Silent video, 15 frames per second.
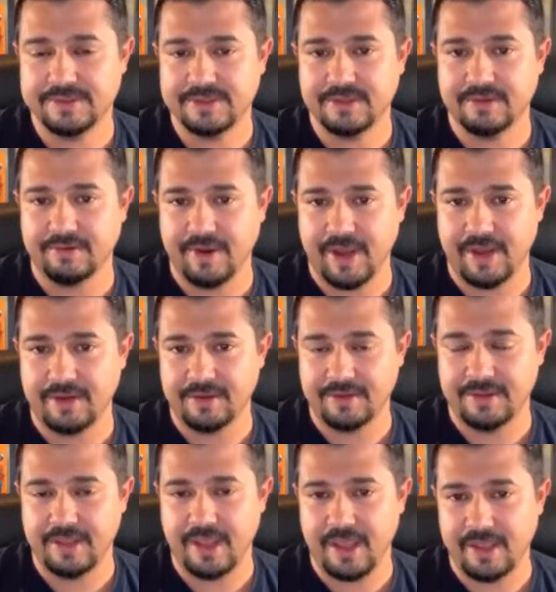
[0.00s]
the grade
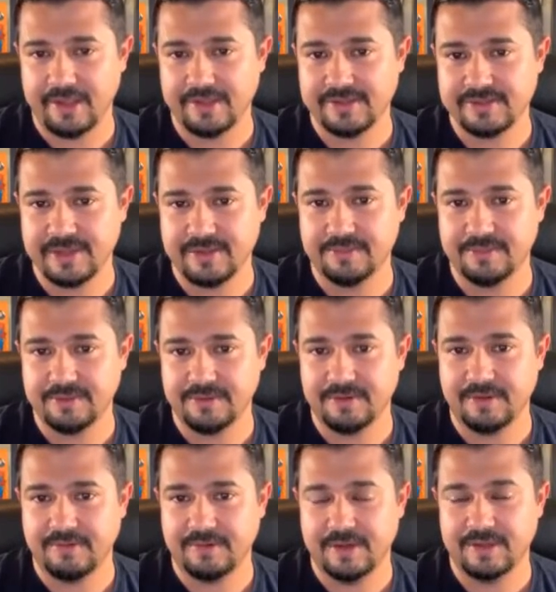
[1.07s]
on the ASM
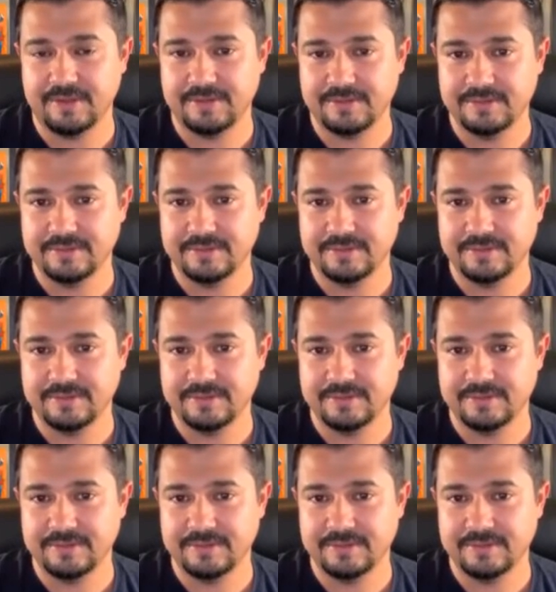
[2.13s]
31?